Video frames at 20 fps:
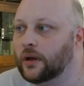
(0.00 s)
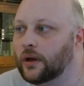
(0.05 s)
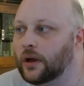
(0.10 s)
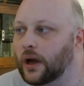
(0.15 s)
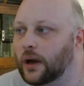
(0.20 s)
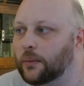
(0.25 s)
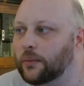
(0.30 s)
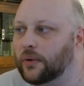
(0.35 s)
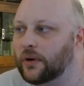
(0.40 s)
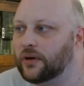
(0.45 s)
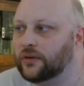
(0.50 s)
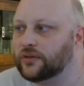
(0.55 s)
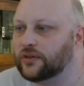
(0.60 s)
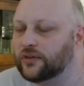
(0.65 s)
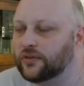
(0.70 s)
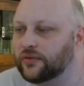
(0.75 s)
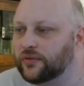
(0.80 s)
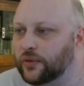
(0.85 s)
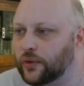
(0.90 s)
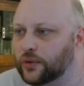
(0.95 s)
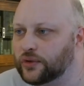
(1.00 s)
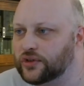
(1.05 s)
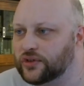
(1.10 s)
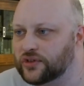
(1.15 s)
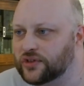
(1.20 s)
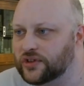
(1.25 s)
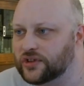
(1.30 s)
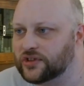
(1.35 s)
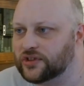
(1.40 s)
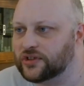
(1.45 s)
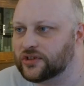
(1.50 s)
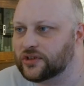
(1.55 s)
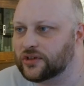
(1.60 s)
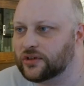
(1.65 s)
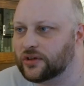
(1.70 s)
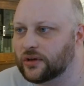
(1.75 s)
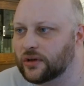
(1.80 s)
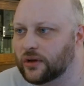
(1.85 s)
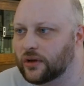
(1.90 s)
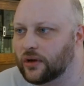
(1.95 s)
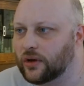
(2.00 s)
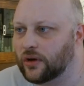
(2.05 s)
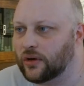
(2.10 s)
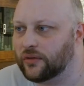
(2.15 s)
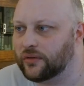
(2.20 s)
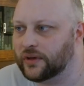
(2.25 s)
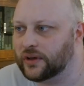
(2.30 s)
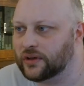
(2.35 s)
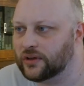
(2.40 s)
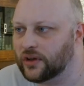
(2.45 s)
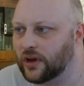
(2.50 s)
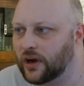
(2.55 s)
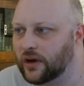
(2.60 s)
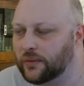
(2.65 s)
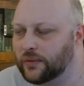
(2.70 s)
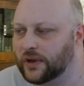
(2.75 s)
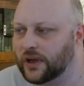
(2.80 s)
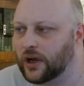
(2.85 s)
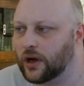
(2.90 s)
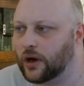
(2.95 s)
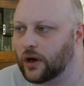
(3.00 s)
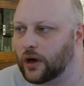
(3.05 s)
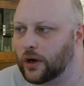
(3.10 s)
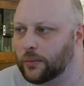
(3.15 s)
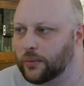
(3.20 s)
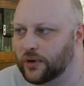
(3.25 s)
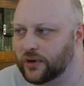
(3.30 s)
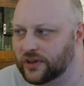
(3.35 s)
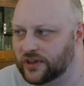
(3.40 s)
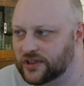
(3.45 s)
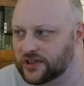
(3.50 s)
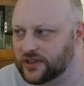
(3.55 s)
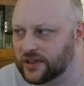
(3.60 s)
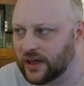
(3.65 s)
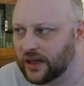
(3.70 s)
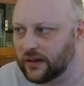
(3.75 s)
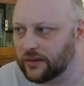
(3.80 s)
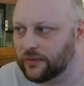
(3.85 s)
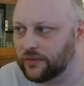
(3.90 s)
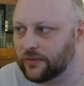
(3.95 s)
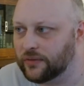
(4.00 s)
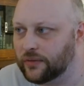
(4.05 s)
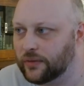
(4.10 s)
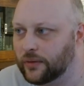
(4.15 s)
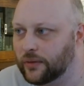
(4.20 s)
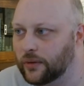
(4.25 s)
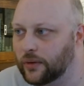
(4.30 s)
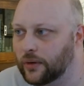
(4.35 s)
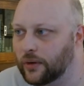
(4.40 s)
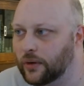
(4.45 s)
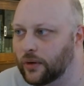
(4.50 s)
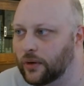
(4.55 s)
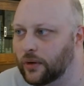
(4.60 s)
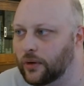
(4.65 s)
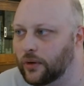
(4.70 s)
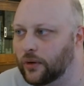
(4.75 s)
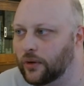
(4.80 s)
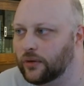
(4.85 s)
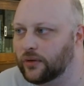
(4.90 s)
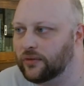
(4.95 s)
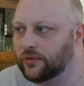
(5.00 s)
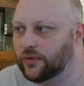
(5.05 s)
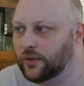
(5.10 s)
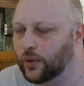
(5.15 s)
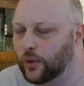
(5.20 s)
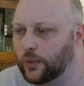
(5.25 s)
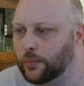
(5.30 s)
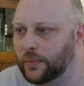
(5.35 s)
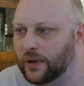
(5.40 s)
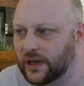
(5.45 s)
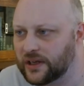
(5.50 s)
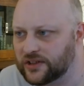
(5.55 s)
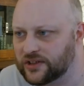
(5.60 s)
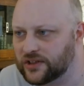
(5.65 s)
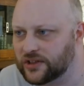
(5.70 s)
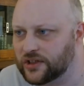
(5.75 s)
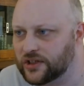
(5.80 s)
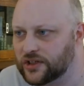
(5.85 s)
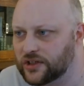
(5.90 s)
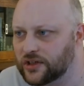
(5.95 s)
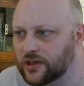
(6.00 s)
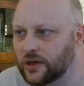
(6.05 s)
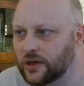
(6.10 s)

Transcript: about the fortresses covering Narvik harbor itself or the fjord passage,